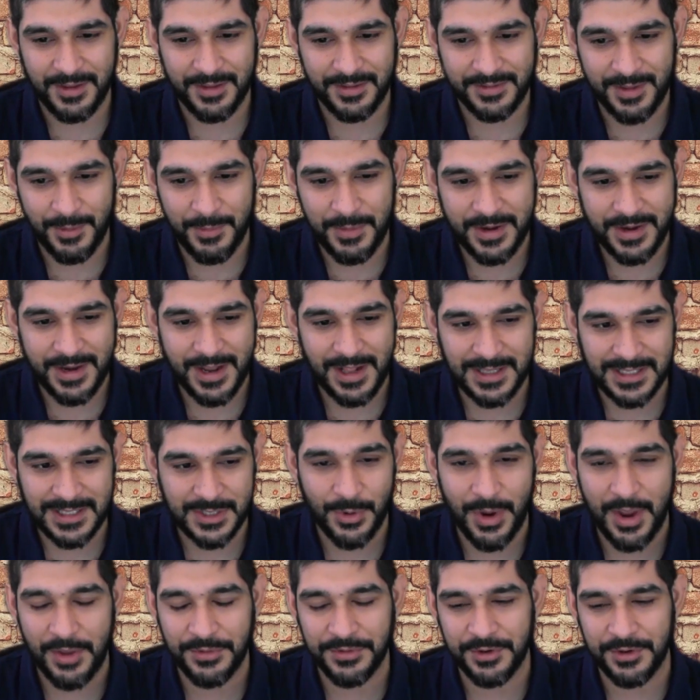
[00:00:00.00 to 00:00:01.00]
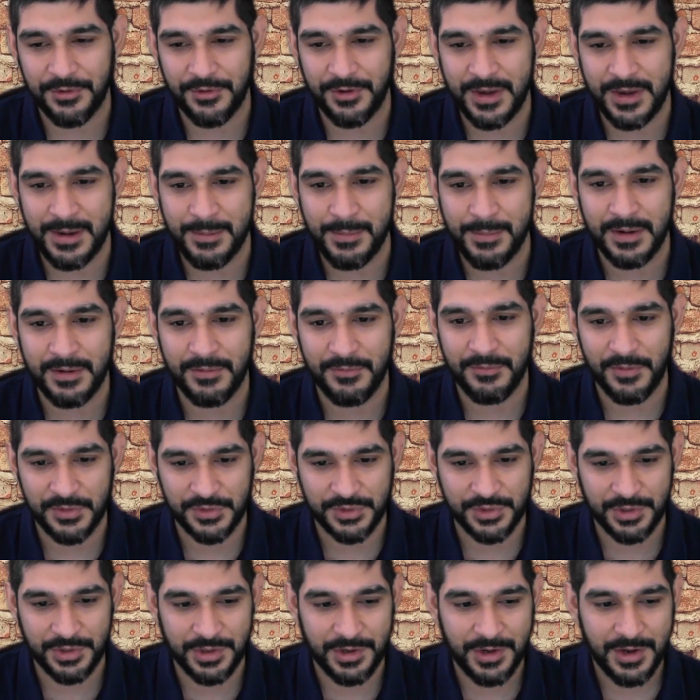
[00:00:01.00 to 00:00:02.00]
somebody else who has a dream and a
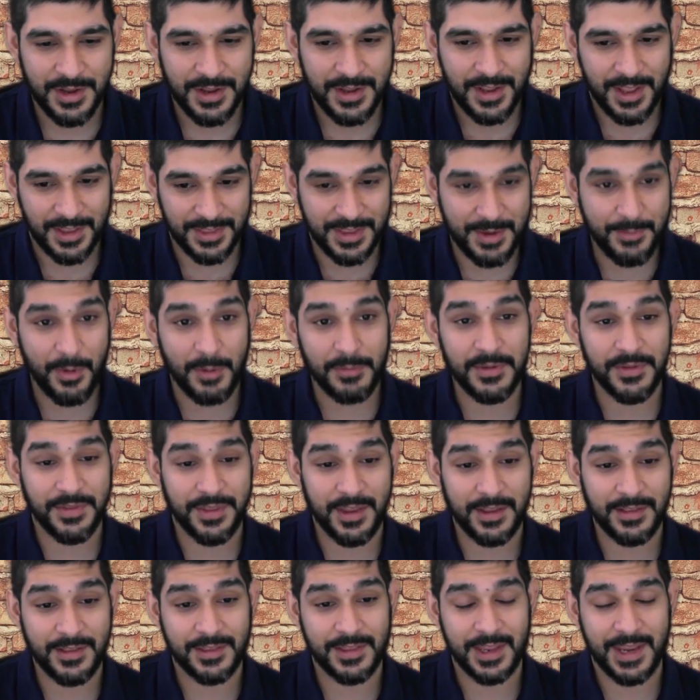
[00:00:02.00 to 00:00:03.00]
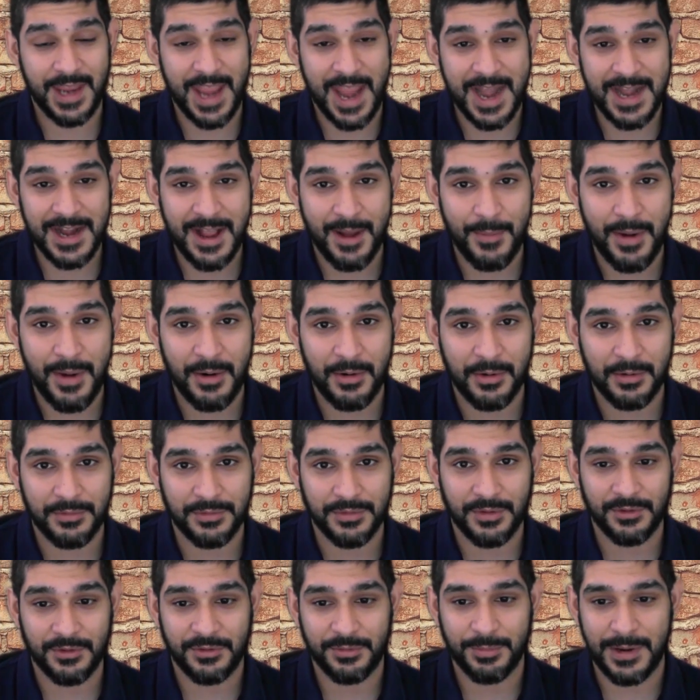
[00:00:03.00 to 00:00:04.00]
vision, and they probably think that they can come out of
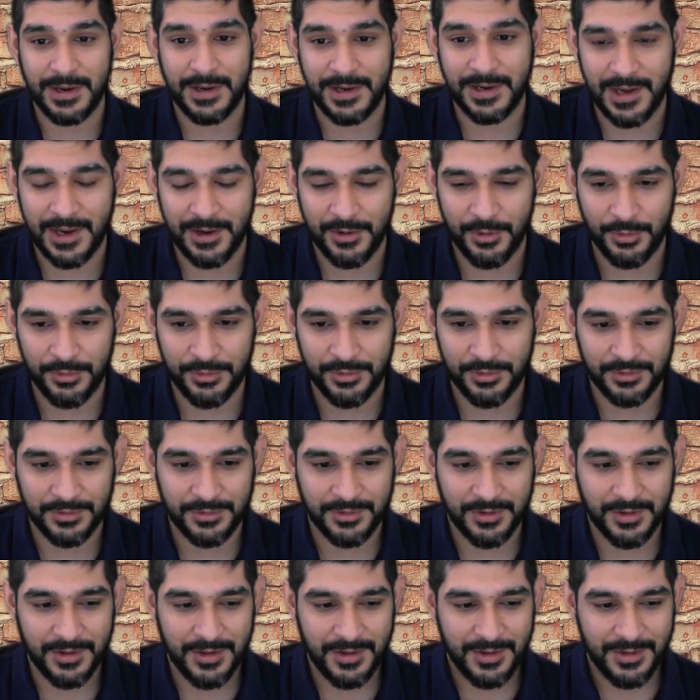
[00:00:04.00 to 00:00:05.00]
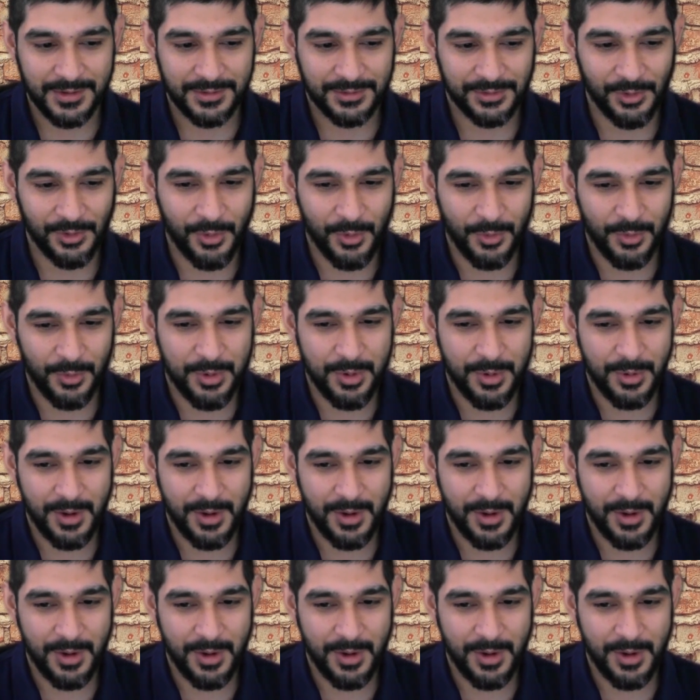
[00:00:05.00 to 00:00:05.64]
this smelling like roses. So,